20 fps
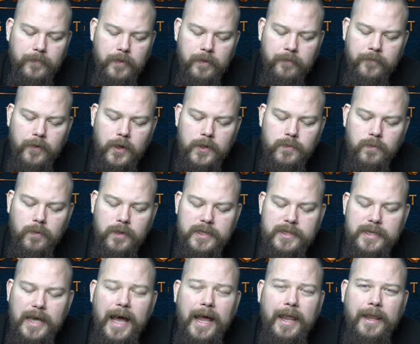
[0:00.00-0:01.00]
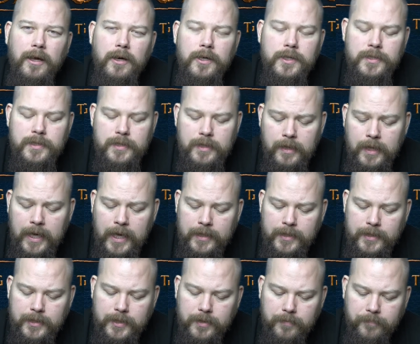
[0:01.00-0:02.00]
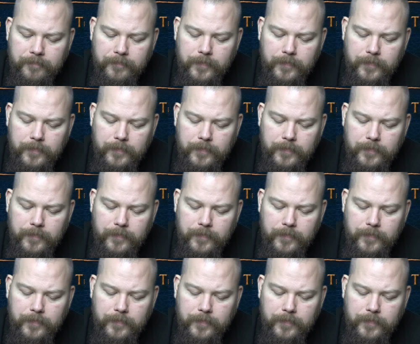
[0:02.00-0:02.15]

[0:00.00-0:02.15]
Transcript: The first one is allies till the end.